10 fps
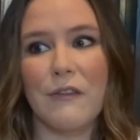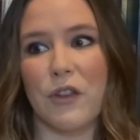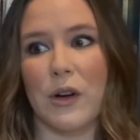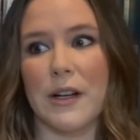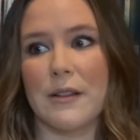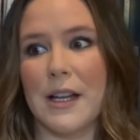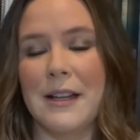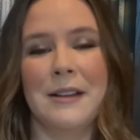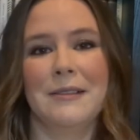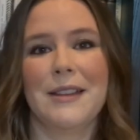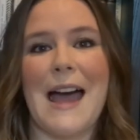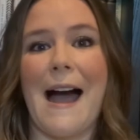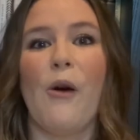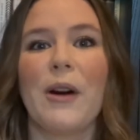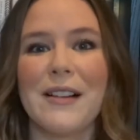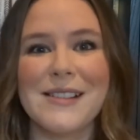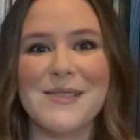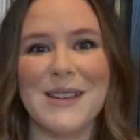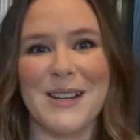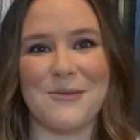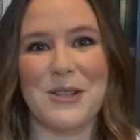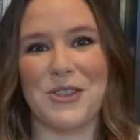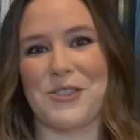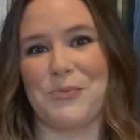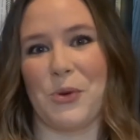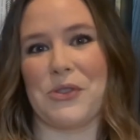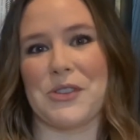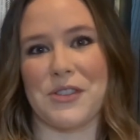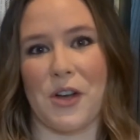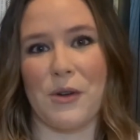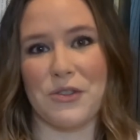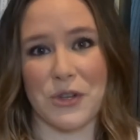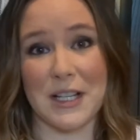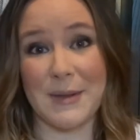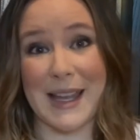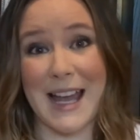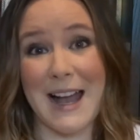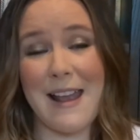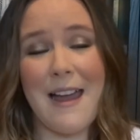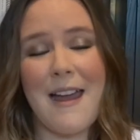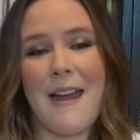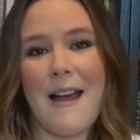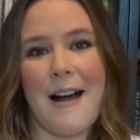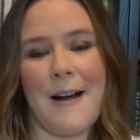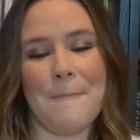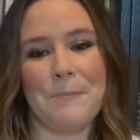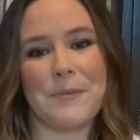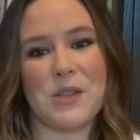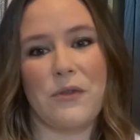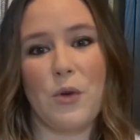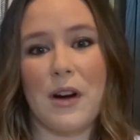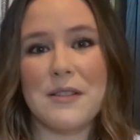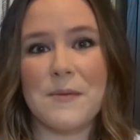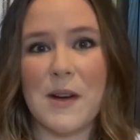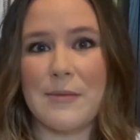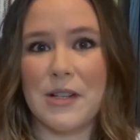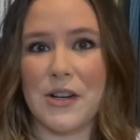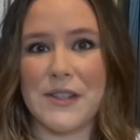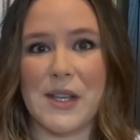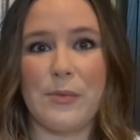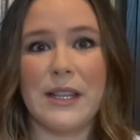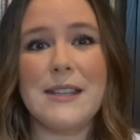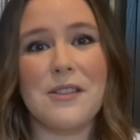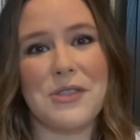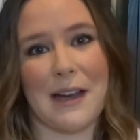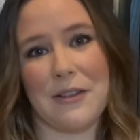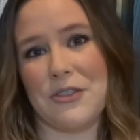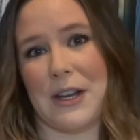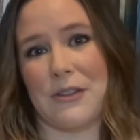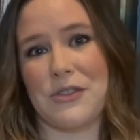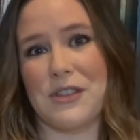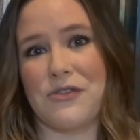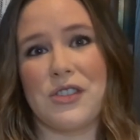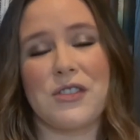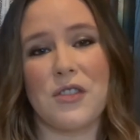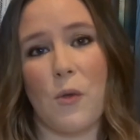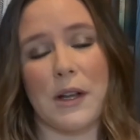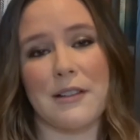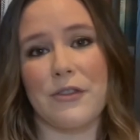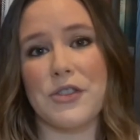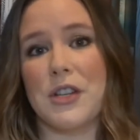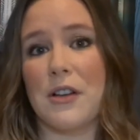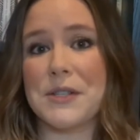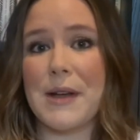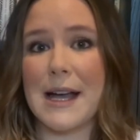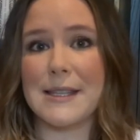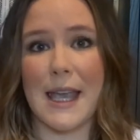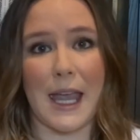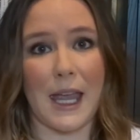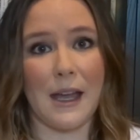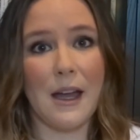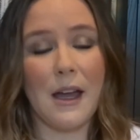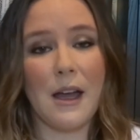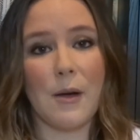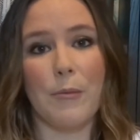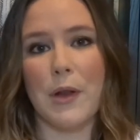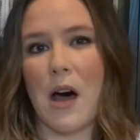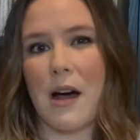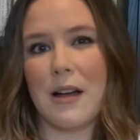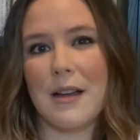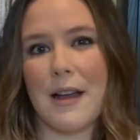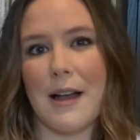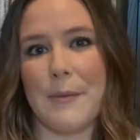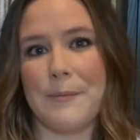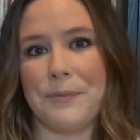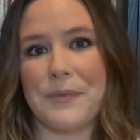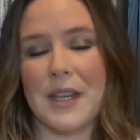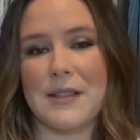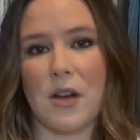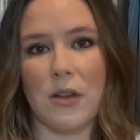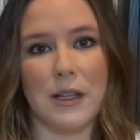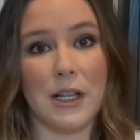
for hours, because we just both are so intrigued by that. So if you aren't subscribed to Kirstie, please go check out her channel. She's just so wonderful. She also has a blog. It's called